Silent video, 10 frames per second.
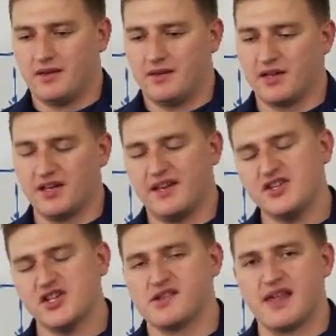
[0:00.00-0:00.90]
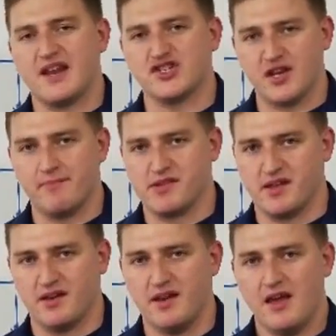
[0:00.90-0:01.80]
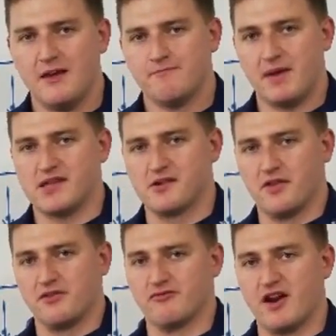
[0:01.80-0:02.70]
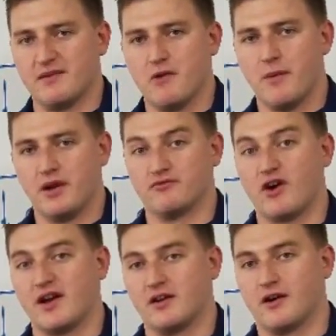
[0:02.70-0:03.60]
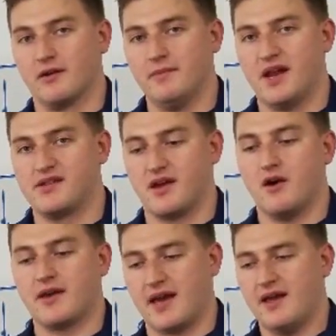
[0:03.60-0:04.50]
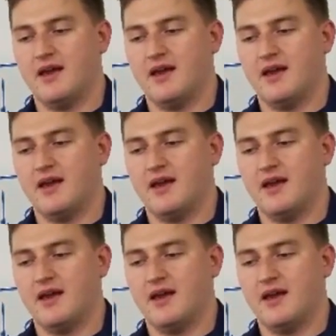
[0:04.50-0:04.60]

conditions that a ship is in based on the writing moment and writing arm and say, okay,